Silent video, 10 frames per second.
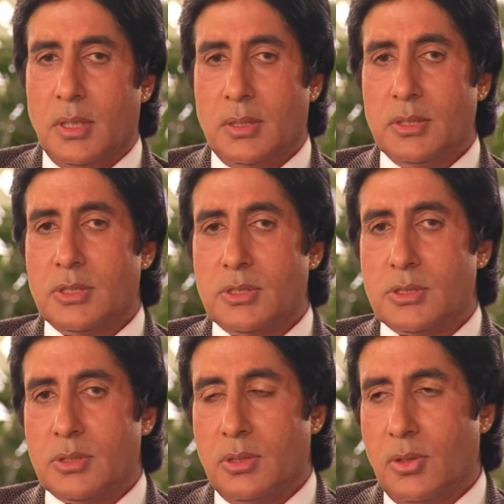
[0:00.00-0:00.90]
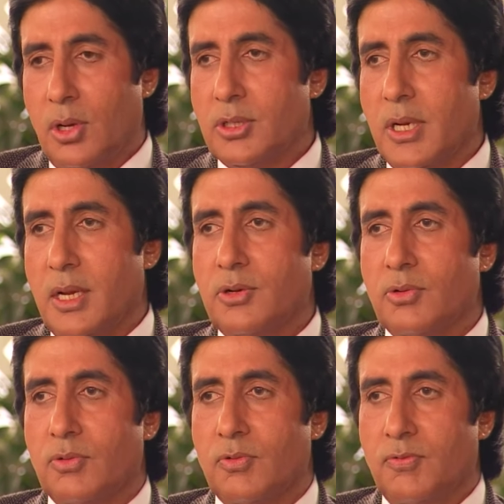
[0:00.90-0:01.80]
this is not an
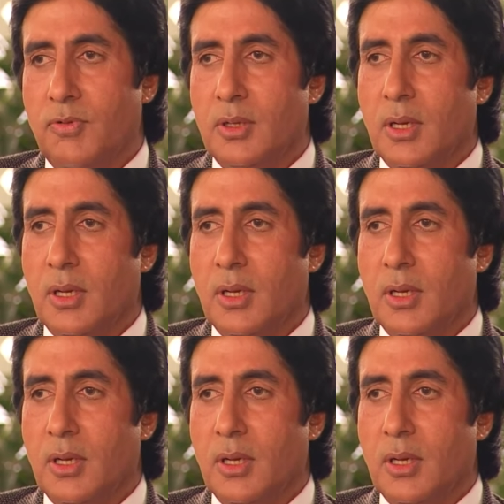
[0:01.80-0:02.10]
attitude of defeat.